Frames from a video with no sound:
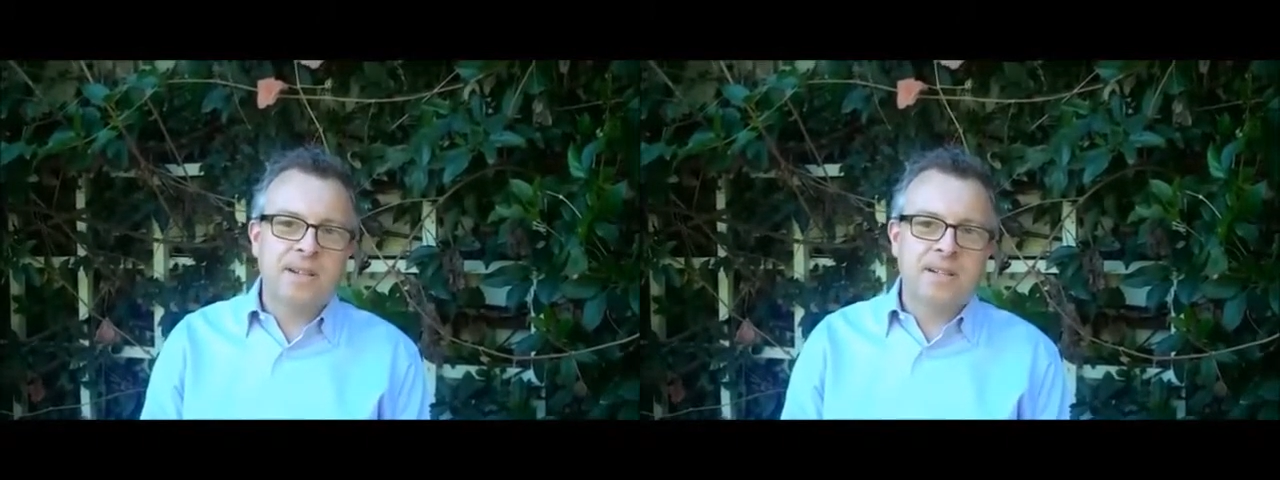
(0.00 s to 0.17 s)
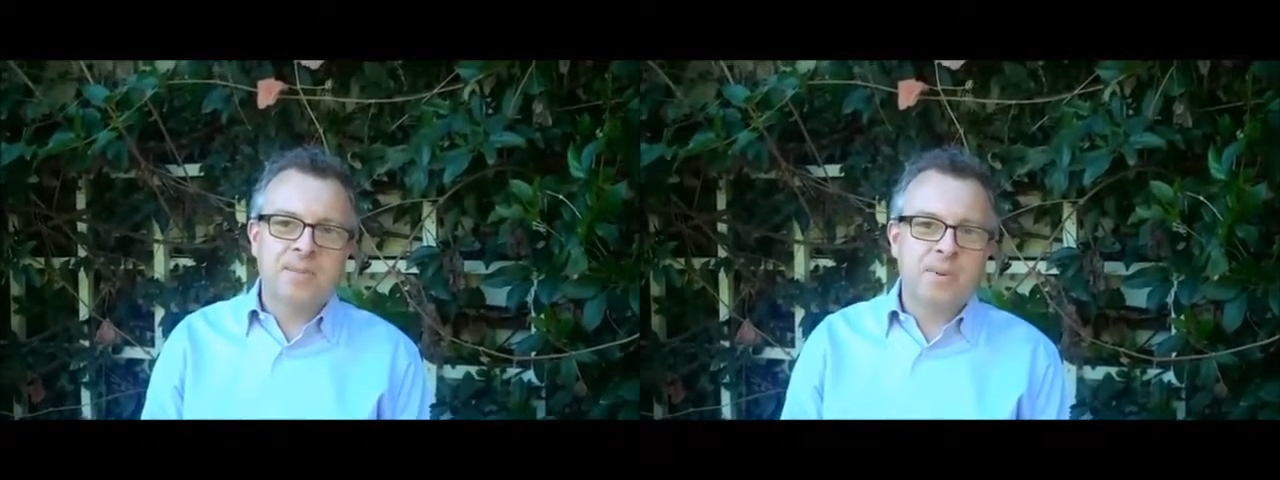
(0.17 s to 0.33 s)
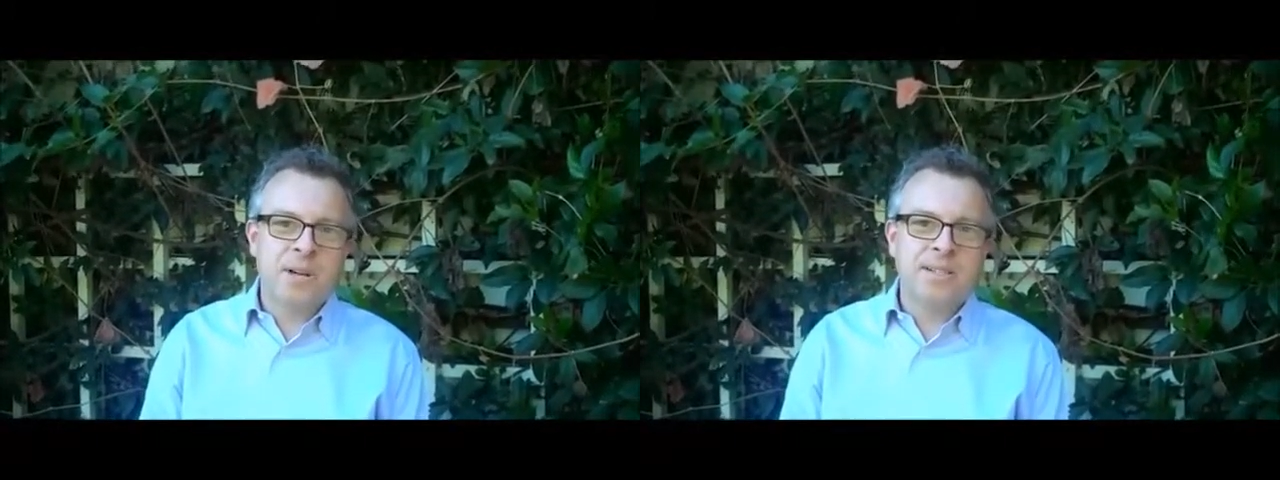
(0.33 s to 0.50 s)

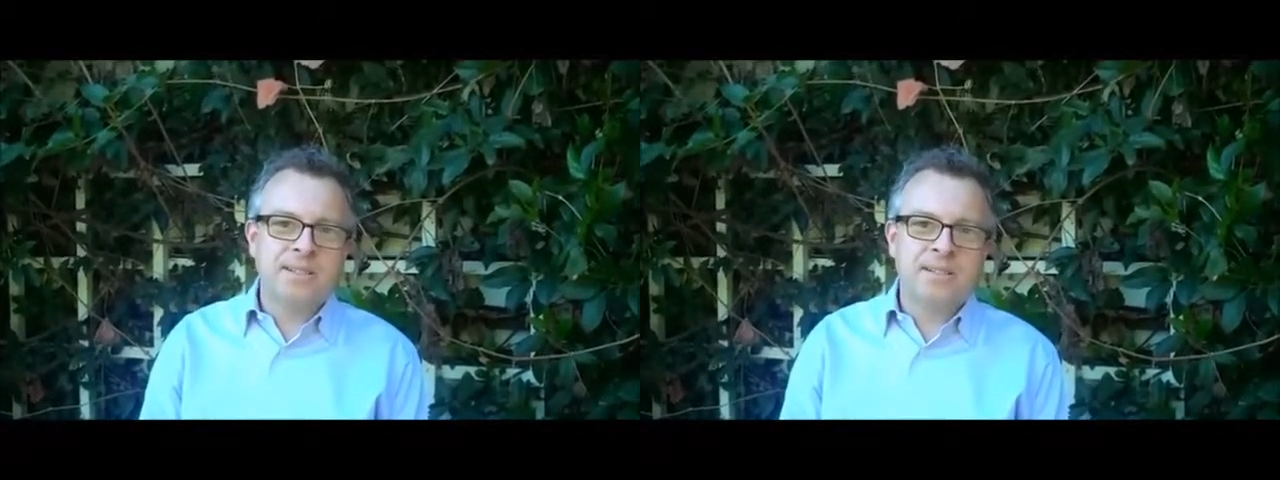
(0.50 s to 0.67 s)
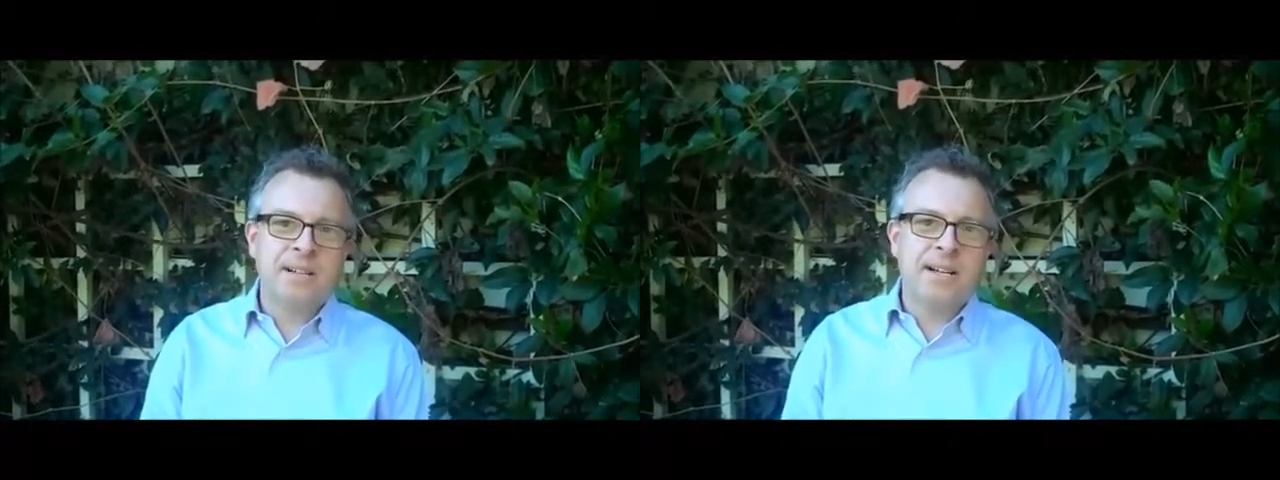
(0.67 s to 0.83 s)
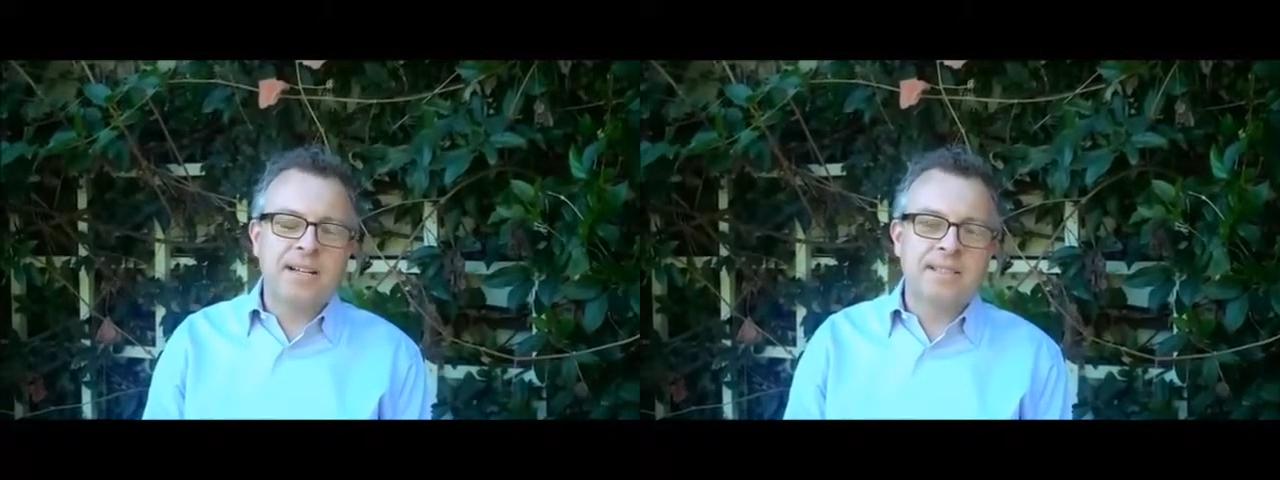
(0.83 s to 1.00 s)
Enterprise
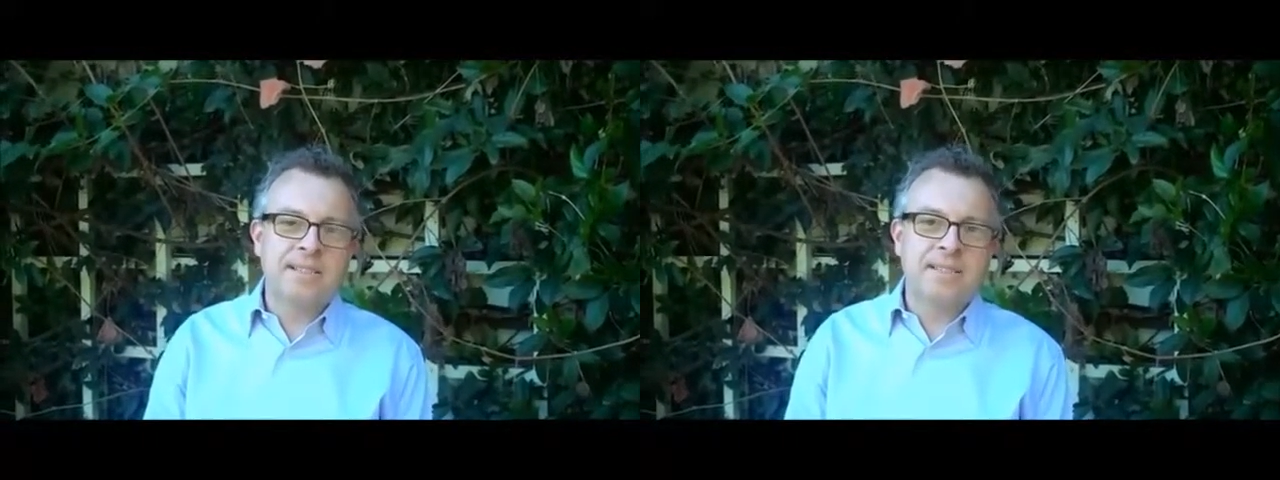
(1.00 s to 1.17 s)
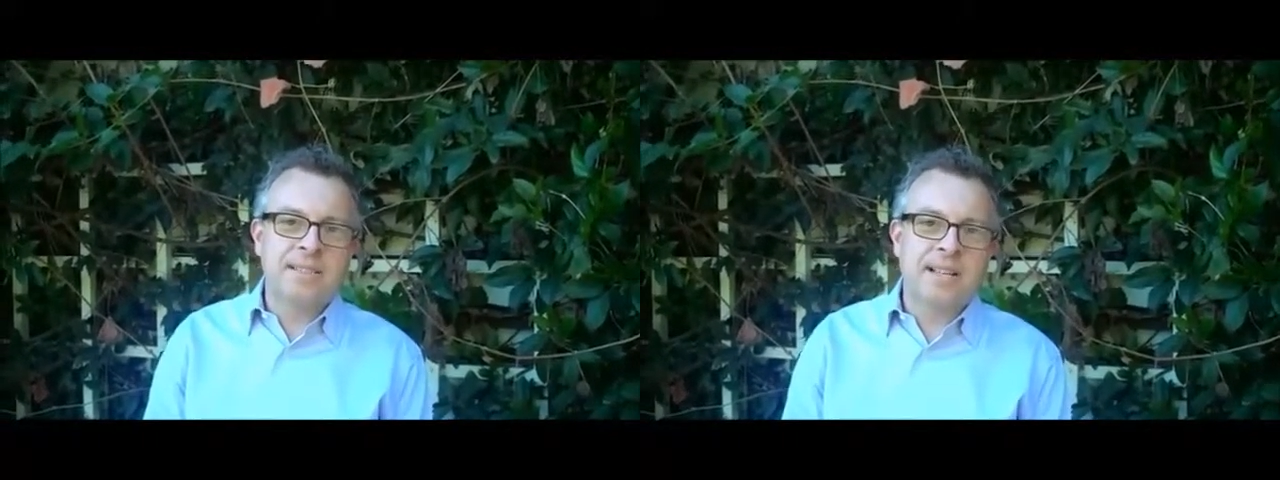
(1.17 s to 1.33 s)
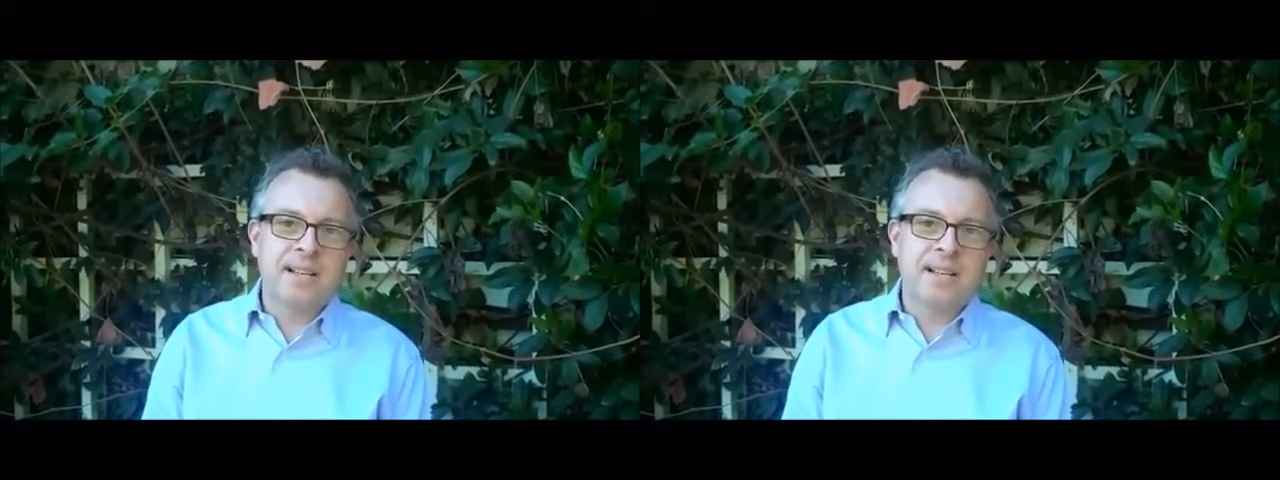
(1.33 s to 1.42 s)
Alliance,